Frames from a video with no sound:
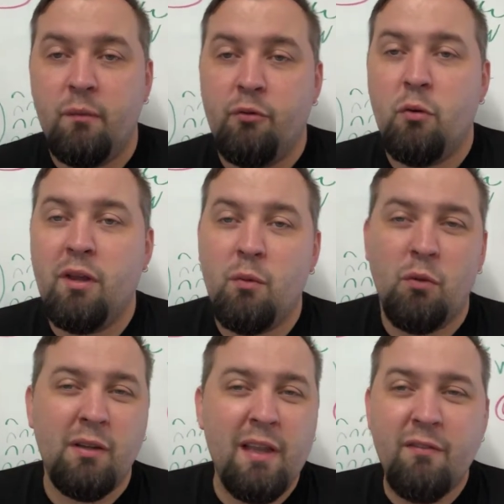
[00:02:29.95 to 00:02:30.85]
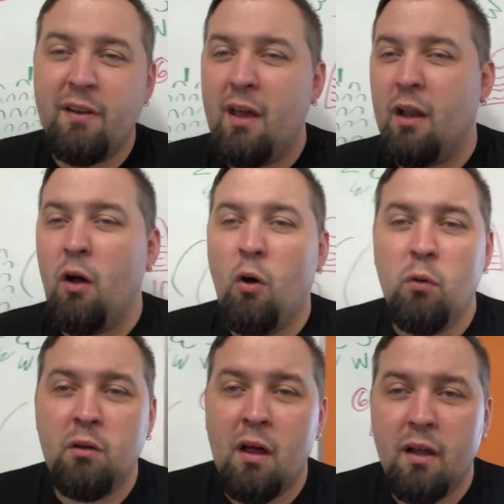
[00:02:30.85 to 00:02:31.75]
So again, we're leaving out a
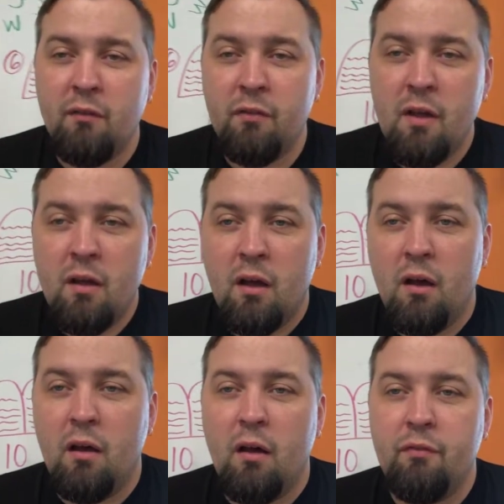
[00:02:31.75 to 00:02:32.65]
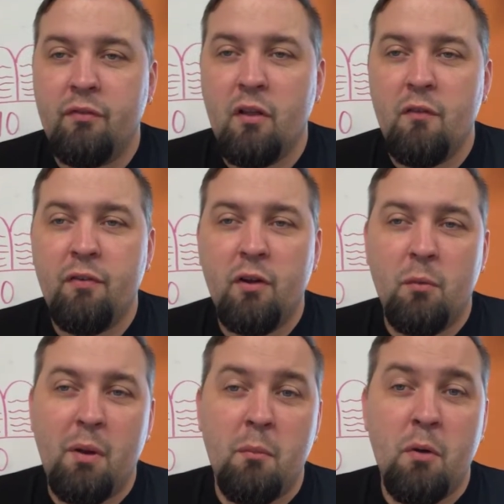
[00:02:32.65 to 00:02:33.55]
whole lot of stuff here
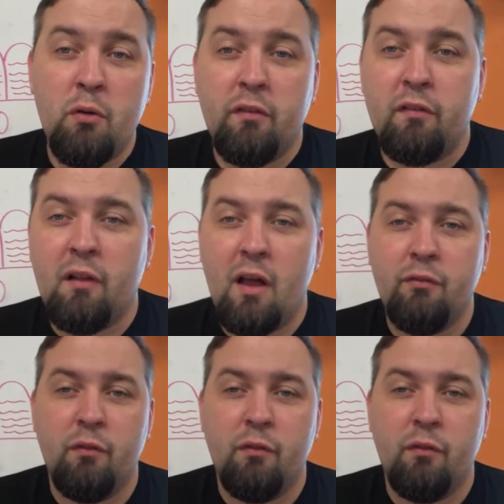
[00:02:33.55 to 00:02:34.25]
about Moses' life.